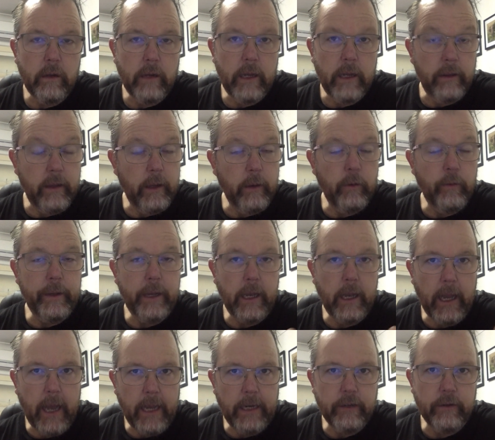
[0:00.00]
and there will be a
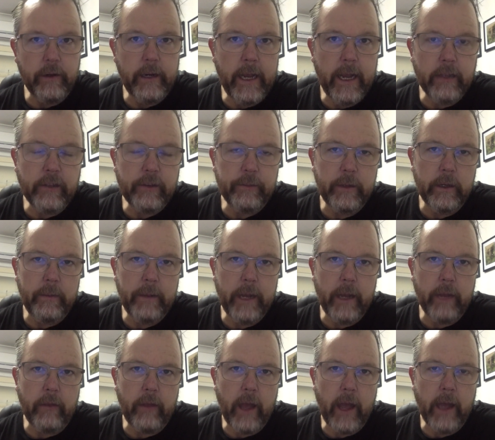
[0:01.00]
later announcement
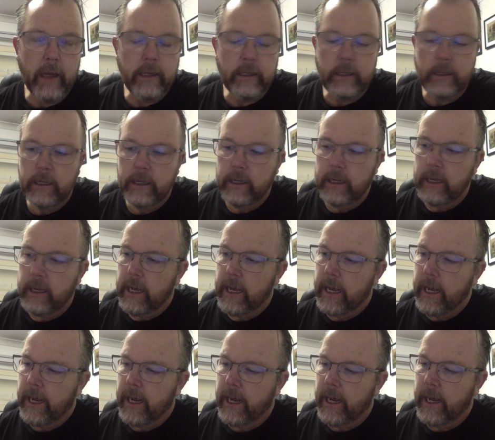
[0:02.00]
about
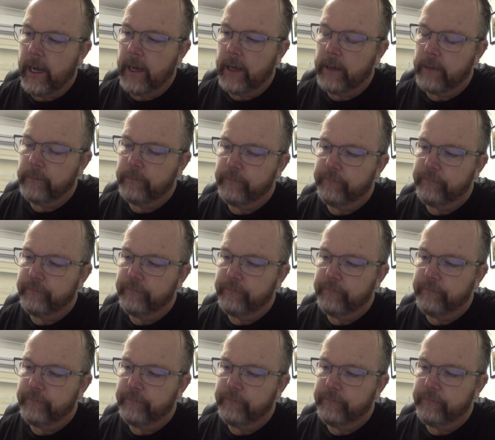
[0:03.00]
that,